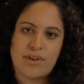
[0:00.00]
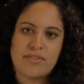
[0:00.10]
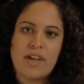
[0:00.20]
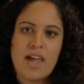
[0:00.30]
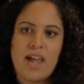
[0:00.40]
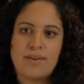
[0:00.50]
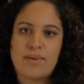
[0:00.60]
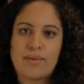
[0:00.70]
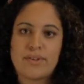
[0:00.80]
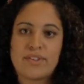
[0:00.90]
off, and
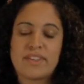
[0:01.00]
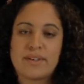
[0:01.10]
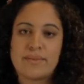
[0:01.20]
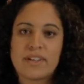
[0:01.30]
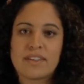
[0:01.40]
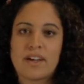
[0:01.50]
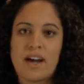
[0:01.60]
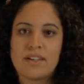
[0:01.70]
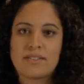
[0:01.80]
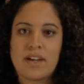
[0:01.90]
while we were there, one of the
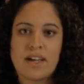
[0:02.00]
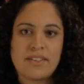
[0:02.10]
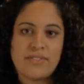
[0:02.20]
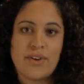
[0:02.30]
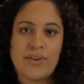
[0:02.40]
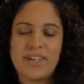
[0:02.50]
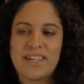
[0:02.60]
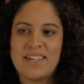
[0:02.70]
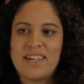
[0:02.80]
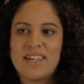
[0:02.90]
guys that I didn't even know,
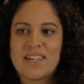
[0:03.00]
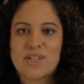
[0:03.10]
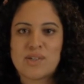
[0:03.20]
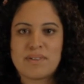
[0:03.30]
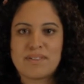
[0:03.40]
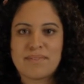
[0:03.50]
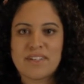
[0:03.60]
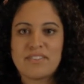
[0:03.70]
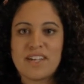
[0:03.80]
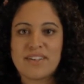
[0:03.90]
he called me
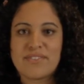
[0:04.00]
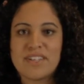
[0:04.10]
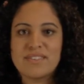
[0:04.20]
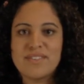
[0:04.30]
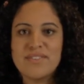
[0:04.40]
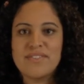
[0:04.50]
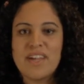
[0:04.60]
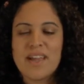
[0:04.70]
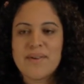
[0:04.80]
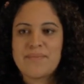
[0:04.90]
something really offensive,
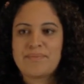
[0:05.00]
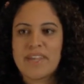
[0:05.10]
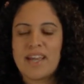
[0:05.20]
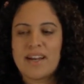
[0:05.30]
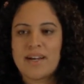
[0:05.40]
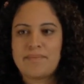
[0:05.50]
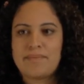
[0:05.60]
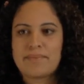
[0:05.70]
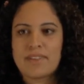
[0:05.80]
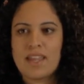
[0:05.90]

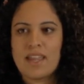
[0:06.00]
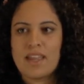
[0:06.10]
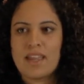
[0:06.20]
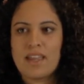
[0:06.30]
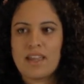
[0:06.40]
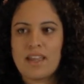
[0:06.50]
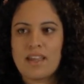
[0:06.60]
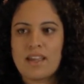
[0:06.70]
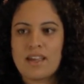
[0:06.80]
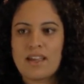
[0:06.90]
and
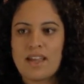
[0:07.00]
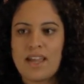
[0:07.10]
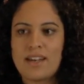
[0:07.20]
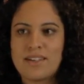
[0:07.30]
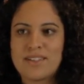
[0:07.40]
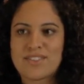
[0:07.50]
it